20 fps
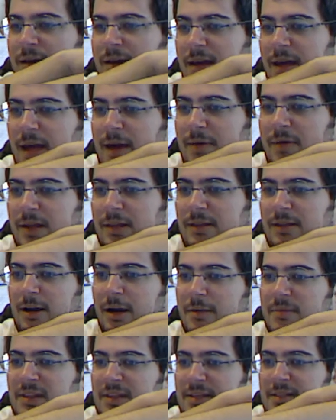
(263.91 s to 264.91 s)
okay, I want the
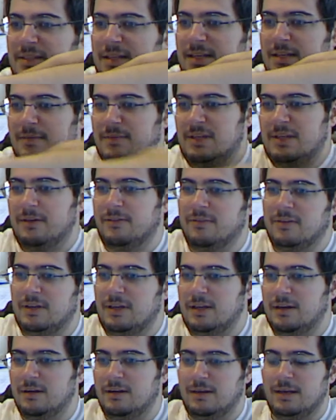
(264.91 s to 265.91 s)
arm in the scene to be over
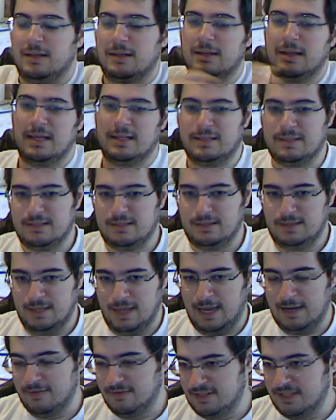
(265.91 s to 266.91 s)
here, and that's the
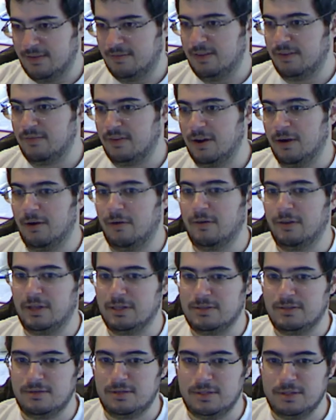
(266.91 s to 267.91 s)
kind of stuff that VR will
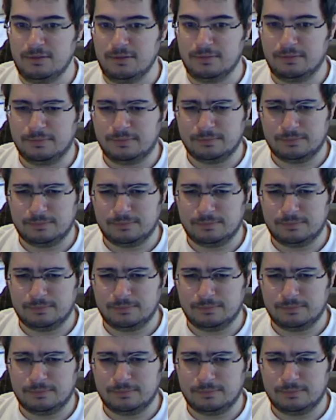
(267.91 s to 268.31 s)
let you do.